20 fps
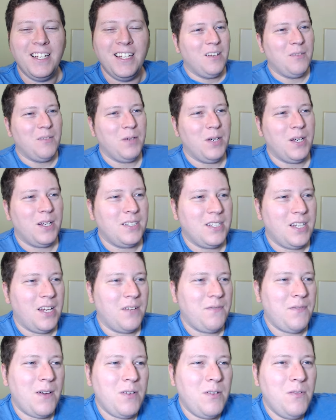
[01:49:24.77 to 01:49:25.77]
But I
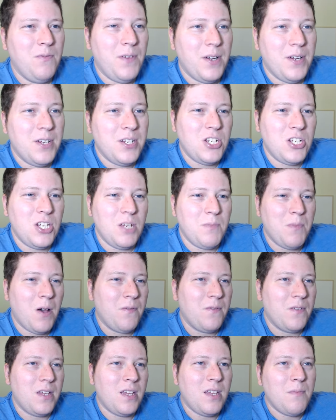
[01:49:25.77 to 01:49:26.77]
found one very cheap off
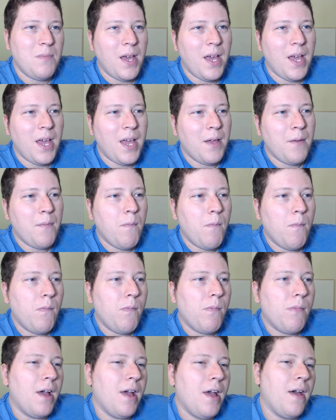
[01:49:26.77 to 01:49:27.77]
of eBay,
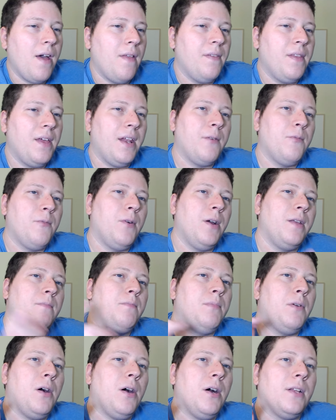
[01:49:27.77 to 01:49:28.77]
and then I went and
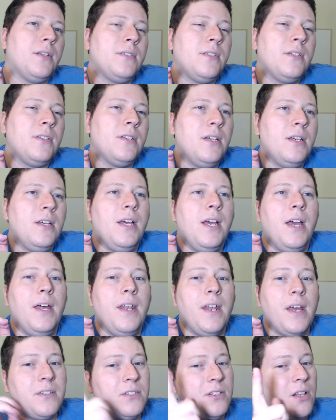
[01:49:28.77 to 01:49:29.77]
bought an
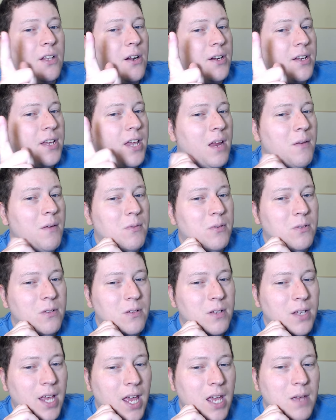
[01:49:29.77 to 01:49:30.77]
XLR
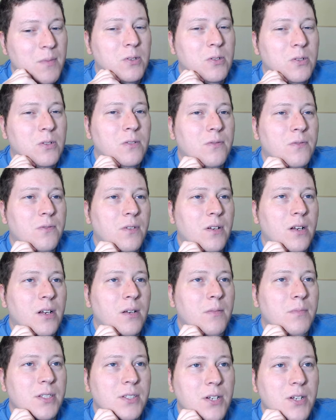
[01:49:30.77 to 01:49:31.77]
cable
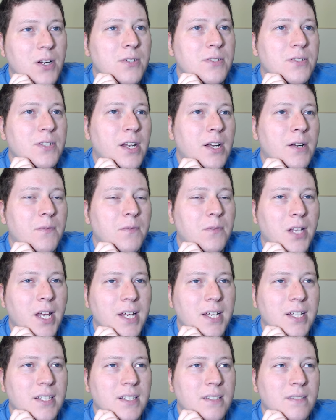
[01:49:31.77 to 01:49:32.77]
from Guitar Center for
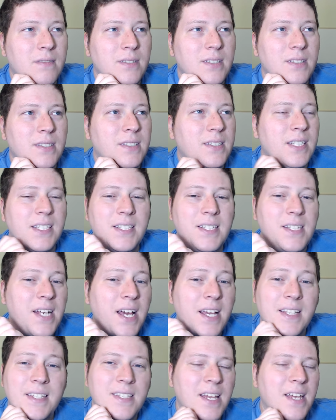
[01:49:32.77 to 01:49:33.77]
like
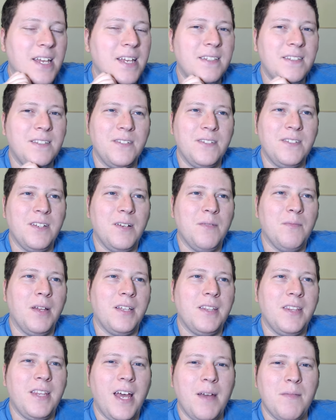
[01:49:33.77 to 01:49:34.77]
69 cents or something
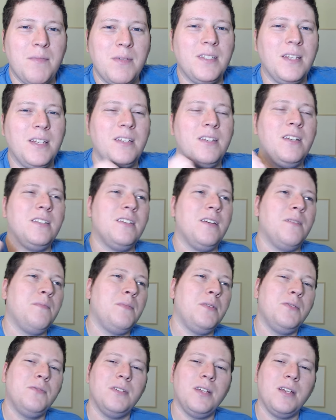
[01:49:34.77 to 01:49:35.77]
like that, because I ended up
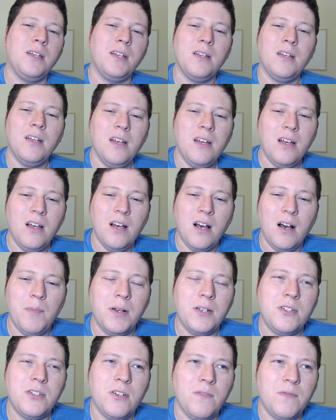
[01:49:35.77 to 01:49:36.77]
using a
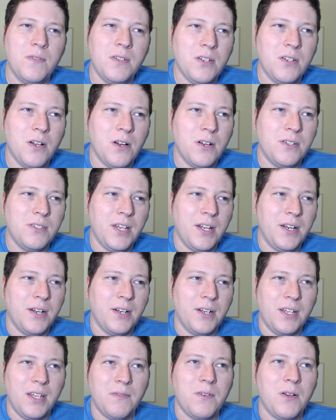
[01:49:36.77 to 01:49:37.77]
bunch of Guitar Center
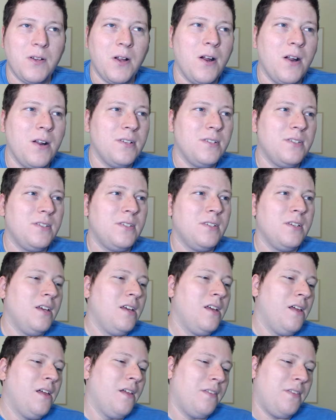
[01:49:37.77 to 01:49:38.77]
gift cards
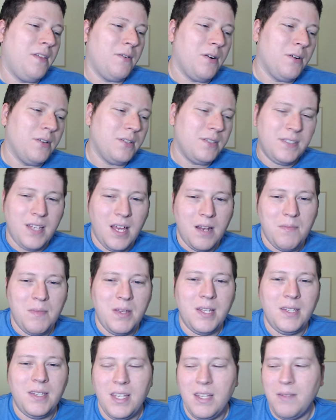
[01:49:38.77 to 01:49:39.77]
that they would always send me
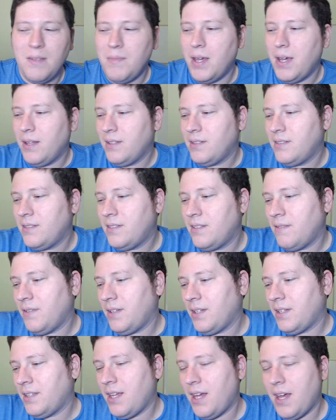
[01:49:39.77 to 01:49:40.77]
in the email and stuff
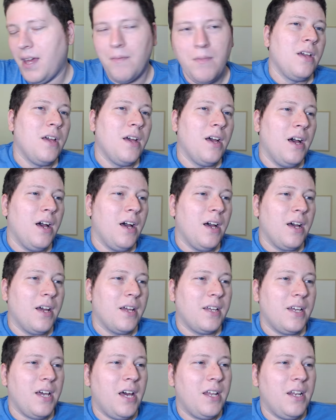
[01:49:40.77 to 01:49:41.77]
like that.
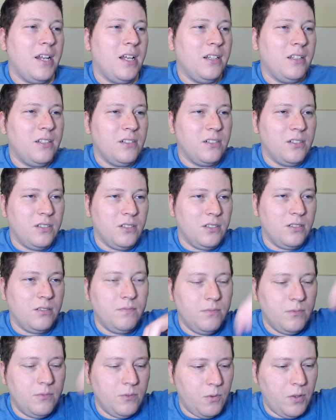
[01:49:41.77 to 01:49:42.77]
Got a little,
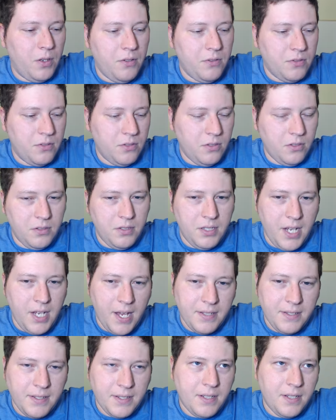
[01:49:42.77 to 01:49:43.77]
one of those little
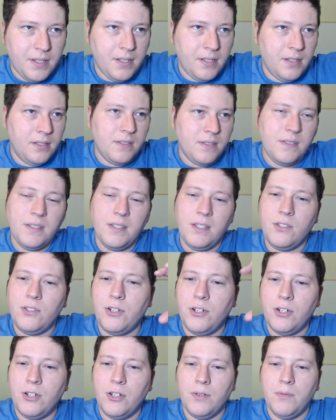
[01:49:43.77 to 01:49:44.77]
desk
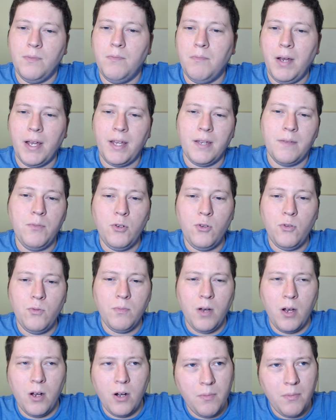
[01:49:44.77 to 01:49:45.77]
scissor mic boom
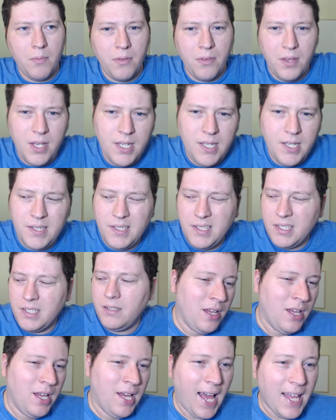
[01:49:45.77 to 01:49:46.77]
arm thingies.
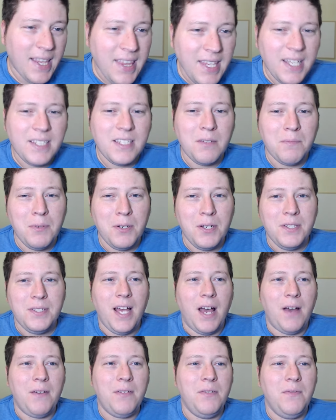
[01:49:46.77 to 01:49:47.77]
I think it's a pretty
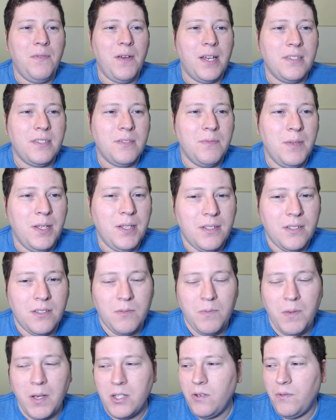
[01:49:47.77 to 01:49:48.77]
sound investment,
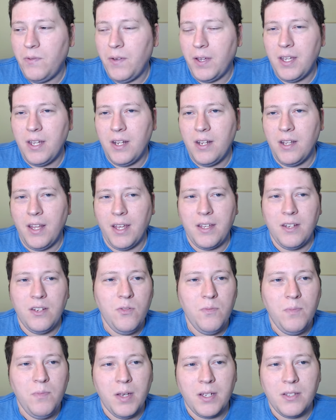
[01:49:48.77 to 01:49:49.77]
especially if I get it like a
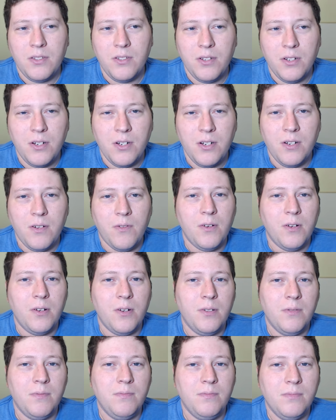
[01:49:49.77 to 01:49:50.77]
new mixer
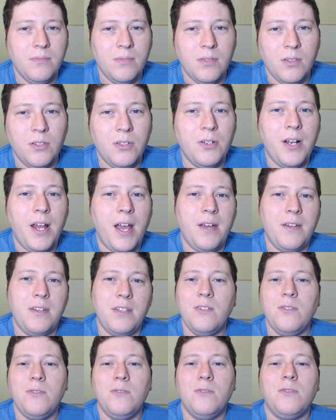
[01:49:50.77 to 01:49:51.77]
or learn how to
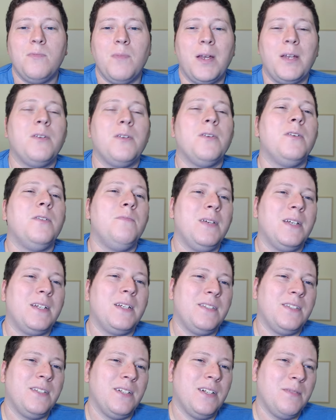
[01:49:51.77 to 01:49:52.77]
use my current
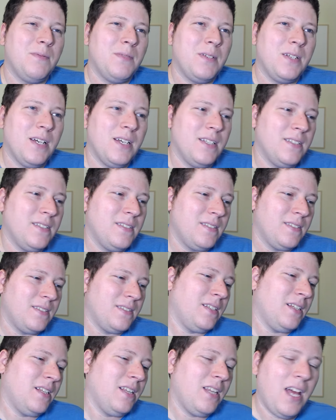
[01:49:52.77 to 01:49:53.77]
mixer, because
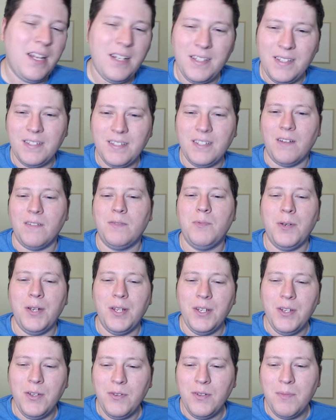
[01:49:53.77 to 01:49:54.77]
a lot of the stuff's pretty
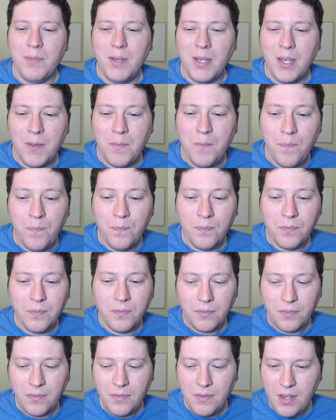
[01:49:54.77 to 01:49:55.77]
new to me
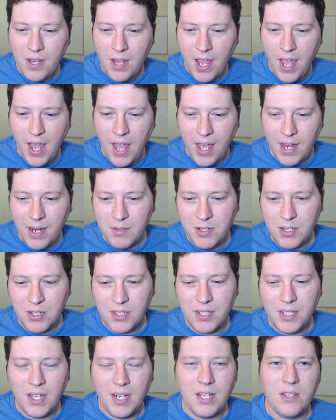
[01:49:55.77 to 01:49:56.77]
and I'm
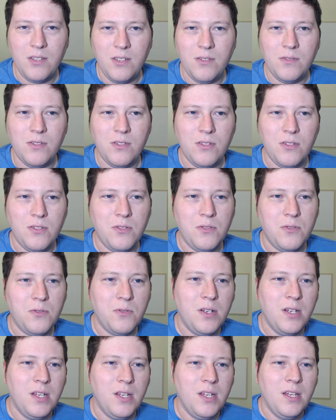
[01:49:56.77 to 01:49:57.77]
just getting used to
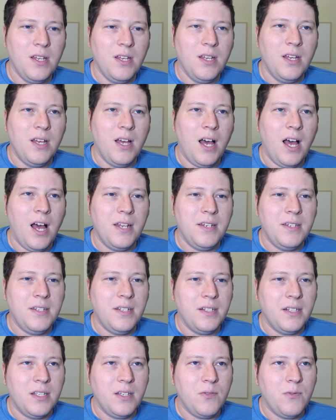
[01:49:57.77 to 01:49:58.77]

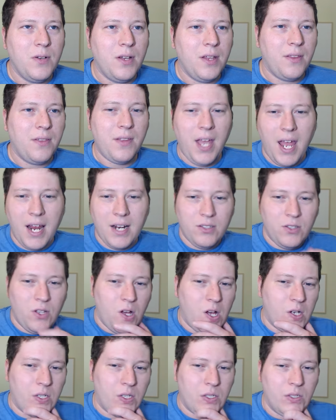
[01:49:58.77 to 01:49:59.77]
dealing with
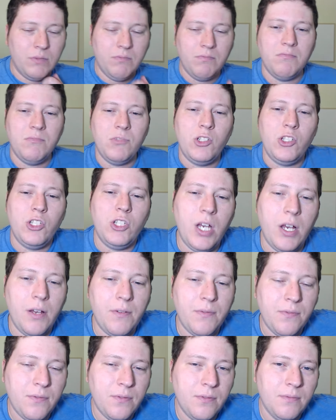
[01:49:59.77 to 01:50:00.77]
analog
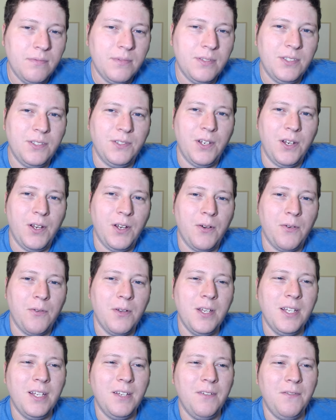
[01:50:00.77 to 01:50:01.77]
stuff. So
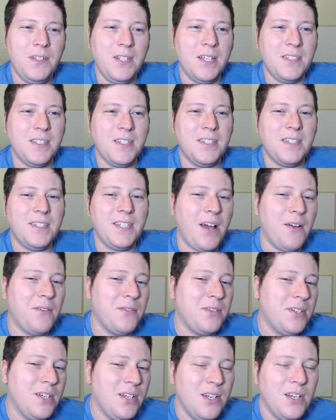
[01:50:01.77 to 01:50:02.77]
if it doesn't
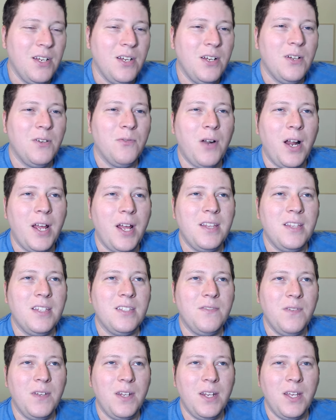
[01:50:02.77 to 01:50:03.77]
sound right in
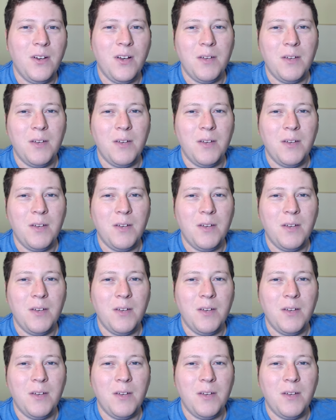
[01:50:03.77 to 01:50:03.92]
this video, I